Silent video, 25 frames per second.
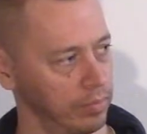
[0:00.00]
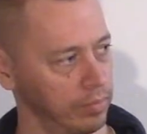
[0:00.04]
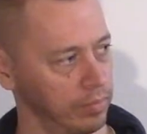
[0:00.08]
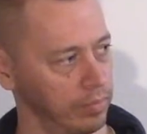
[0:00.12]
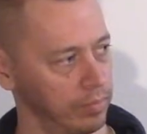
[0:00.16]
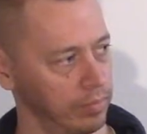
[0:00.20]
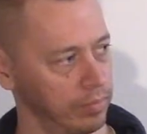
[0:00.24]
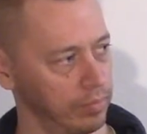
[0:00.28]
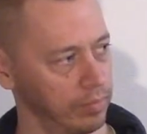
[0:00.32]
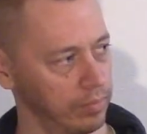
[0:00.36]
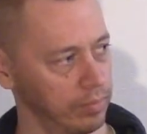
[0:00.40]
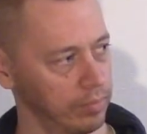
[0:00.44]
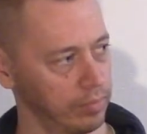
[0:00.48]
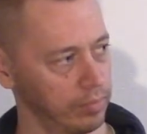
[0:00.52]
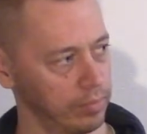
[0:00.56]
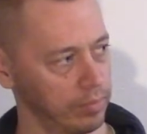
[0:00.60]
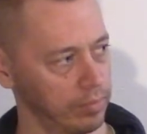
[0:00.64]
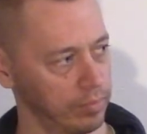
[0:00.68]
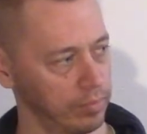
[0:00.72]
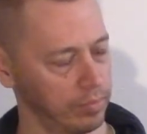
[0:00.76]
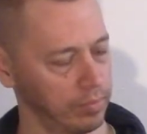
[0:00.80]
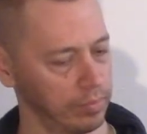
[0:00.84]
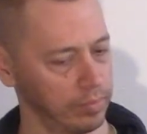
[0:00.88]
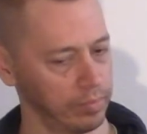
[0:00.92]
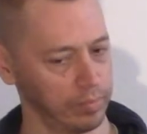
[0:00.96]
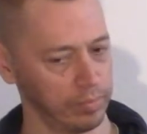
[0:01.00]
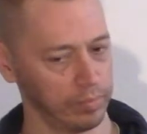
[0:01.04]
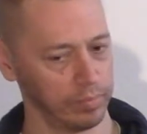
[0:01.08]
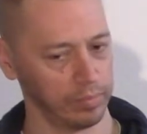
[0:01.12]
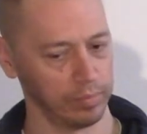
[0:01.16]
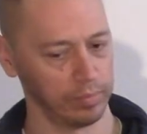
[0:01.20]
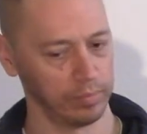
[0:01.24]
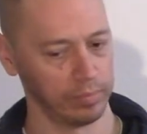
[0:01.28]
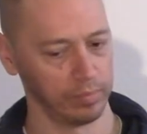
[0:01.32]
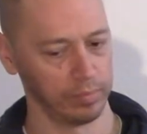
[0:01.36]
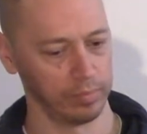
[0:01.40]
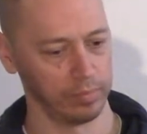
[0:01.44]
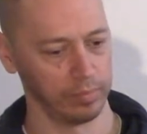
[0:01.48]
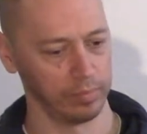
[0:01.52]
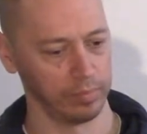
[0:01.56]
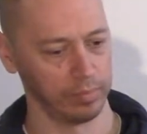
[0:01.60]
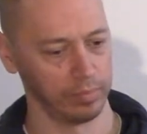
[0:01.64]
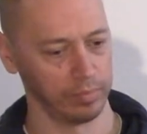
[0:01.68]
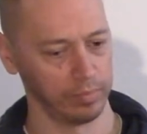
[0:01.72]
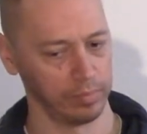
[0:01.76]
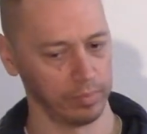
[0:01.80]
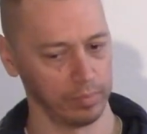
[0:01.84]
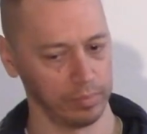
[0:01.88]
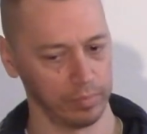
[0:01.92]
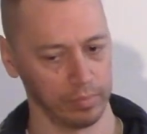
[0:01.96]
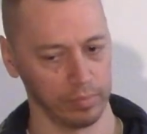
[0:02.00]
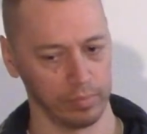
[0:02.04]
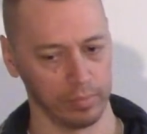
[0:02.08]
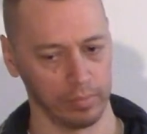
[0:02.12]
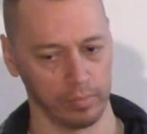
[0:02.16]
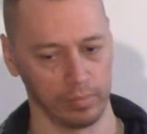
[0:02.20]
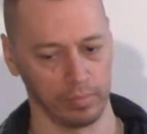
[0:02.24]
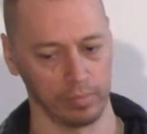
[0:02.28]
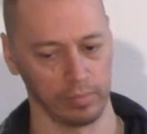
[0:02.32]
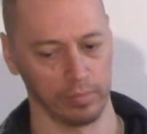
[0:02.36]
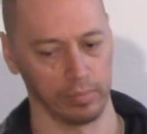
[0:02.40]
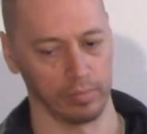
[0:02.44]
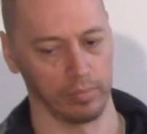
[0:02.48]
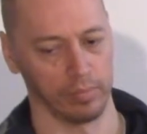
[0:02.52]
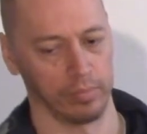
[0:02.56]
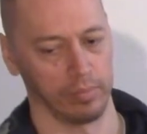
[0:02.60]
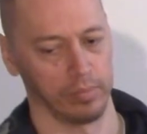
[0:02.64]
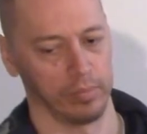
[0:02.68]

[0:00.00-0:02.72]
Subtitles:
(silent)